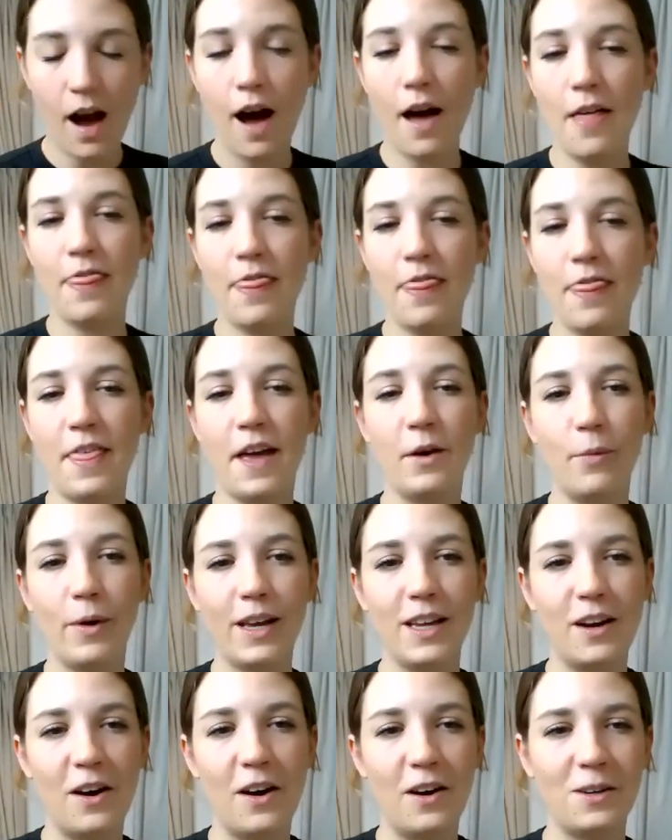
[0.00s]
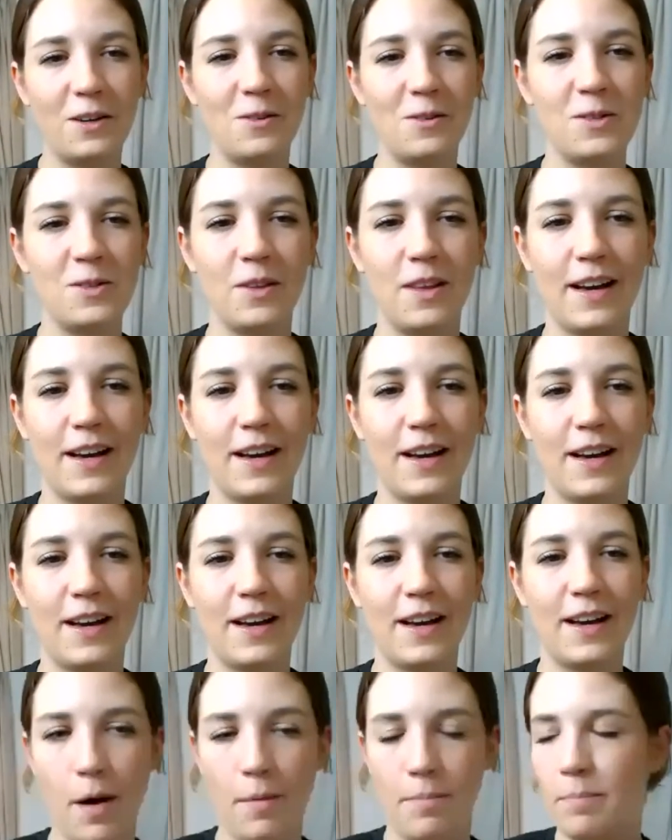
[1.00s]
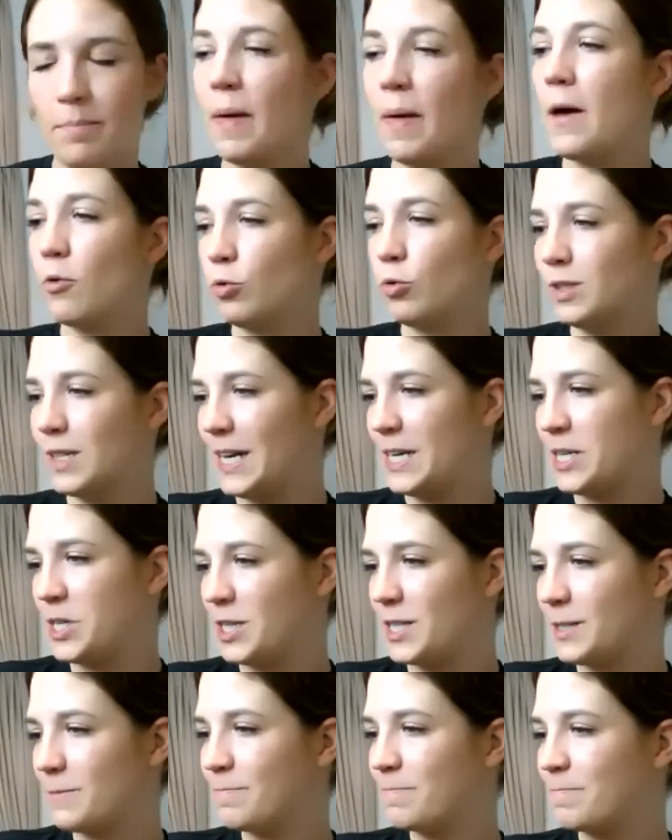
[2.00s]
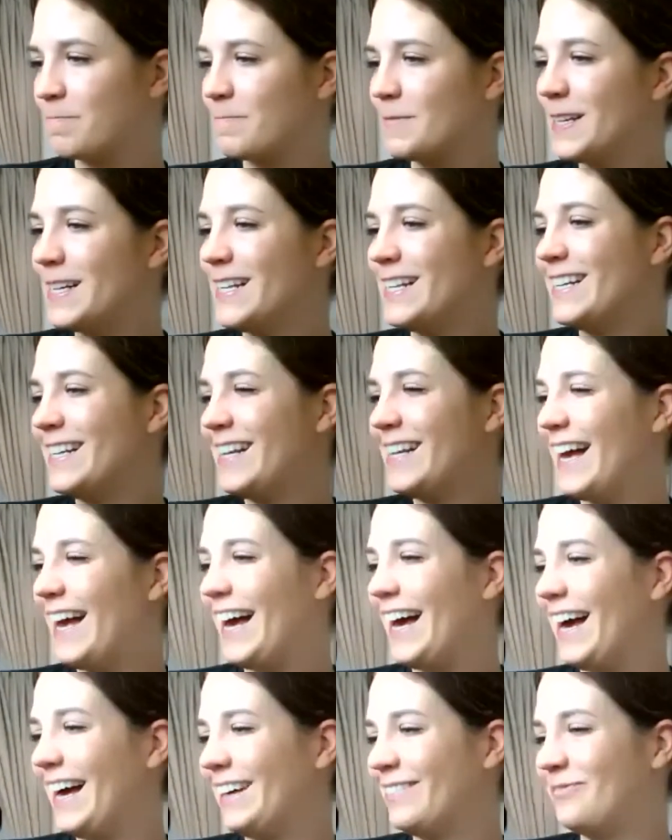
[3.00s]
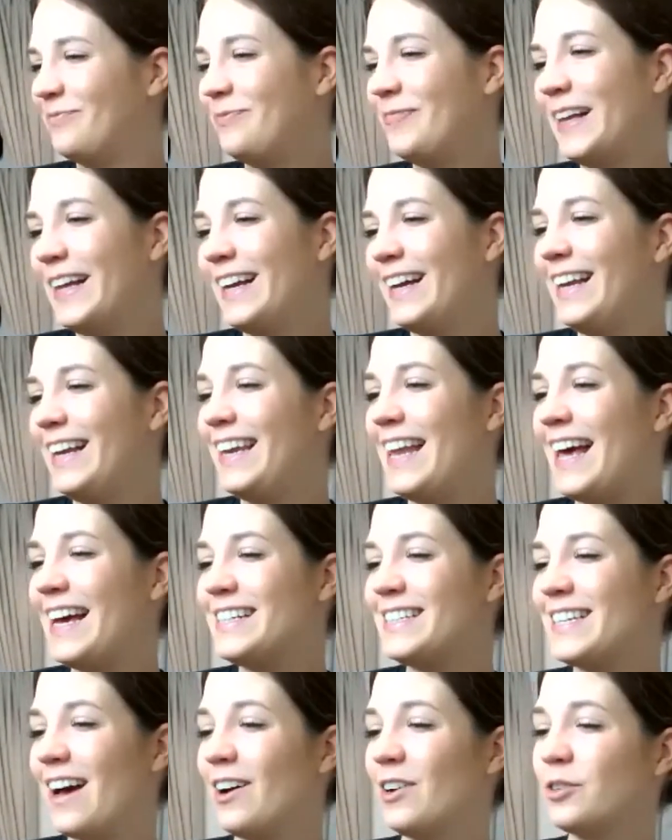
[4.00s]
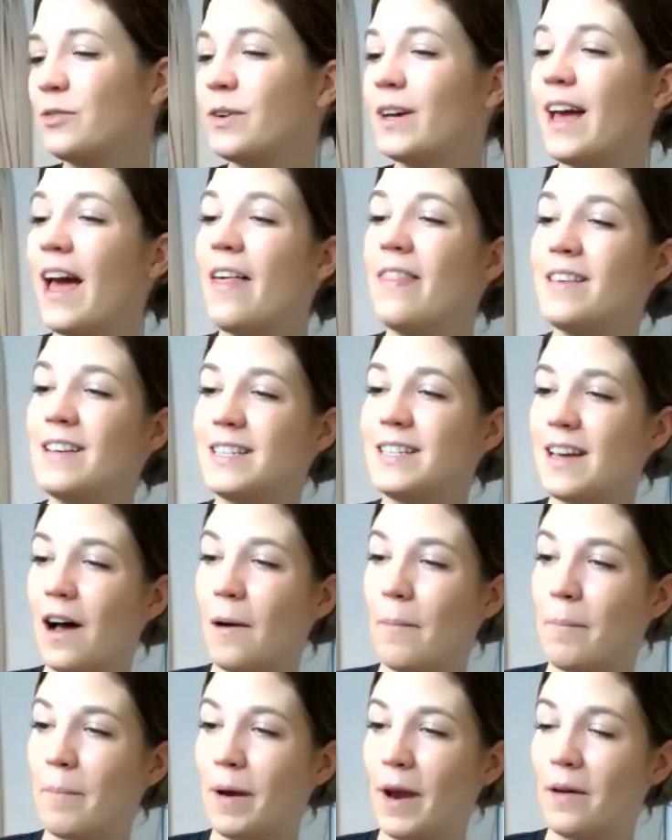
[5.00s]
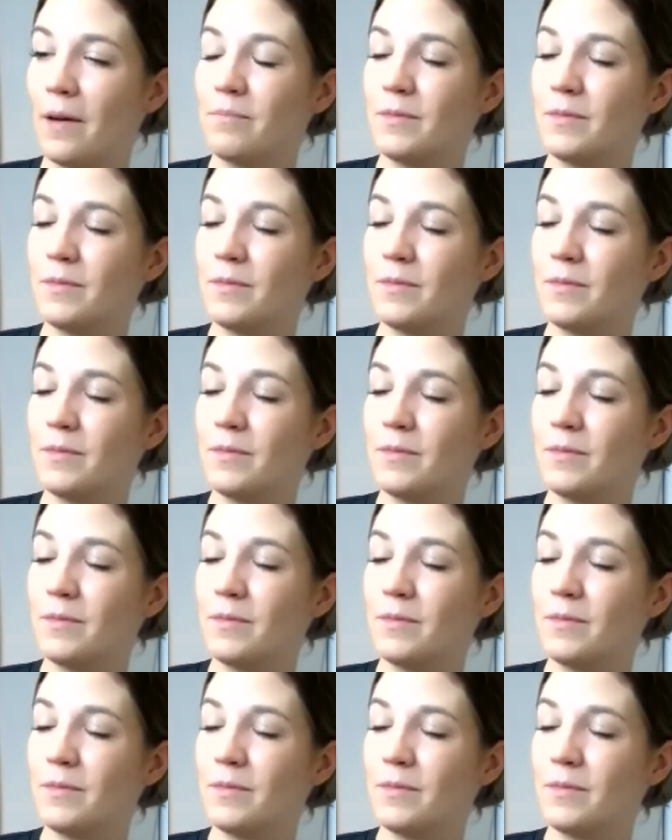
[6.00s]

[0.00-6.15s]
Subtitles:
I think we can argue until the cows come home, but they're all delicious. I'll get this up, but